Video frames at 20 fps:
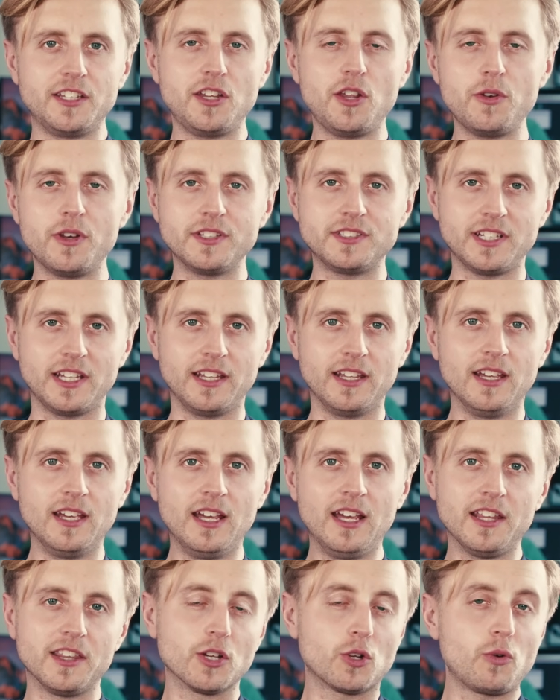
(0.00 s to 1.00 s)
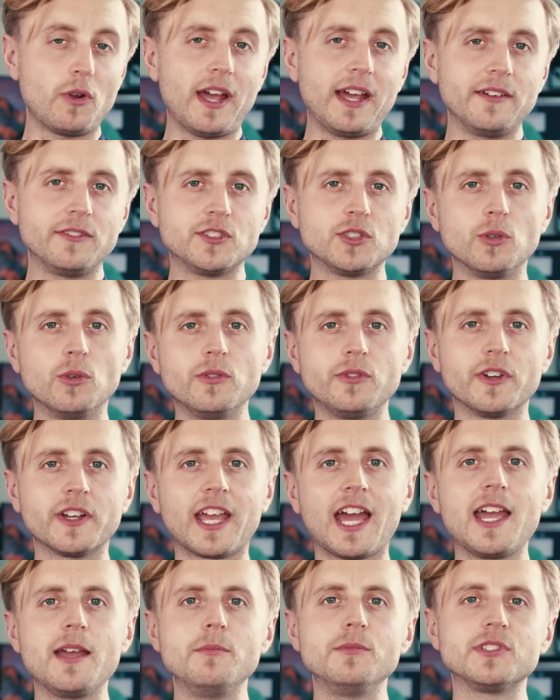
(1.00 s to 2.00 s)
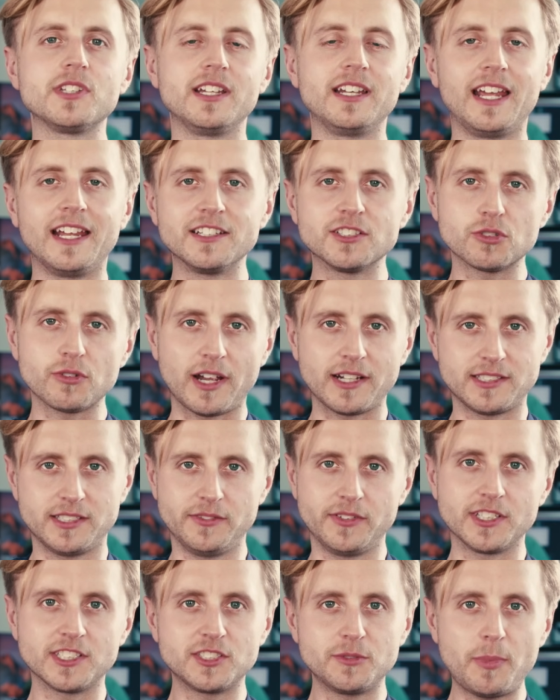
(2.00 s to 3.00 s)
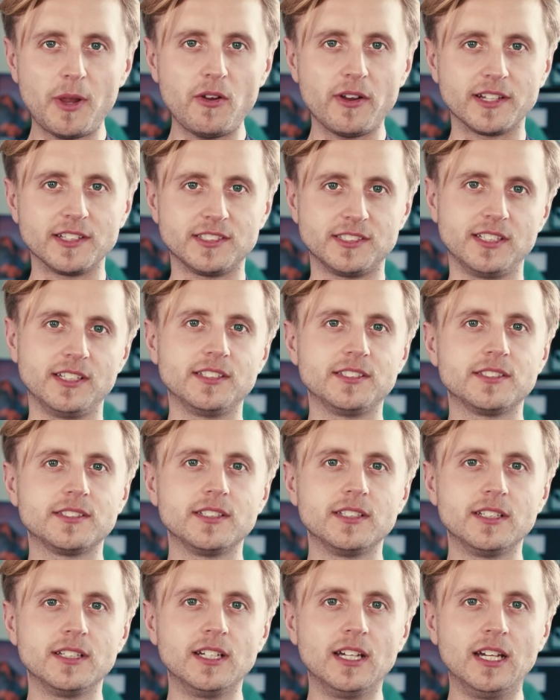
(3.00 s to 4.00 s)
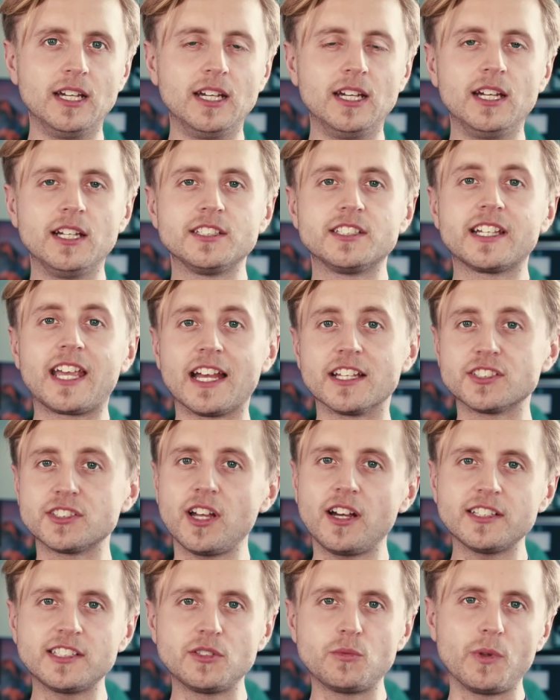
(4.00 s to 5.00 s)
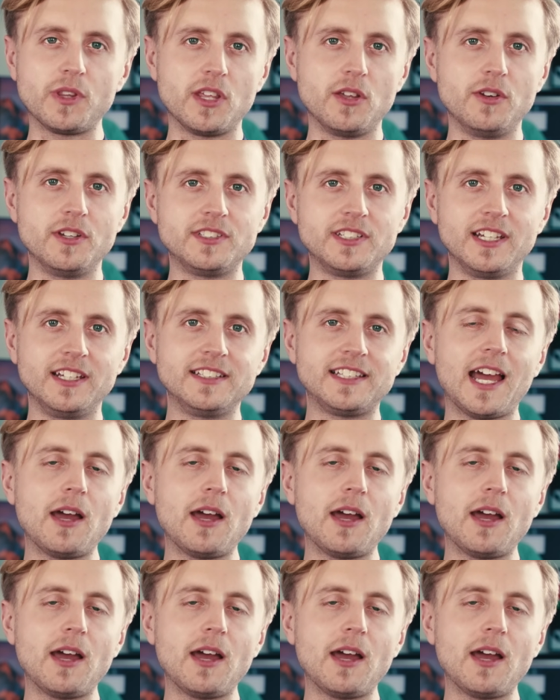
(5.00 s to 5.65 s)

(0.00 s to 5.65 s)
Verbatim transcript: in Unity, the creative tool for games and interactive experiences. To get started with Unity,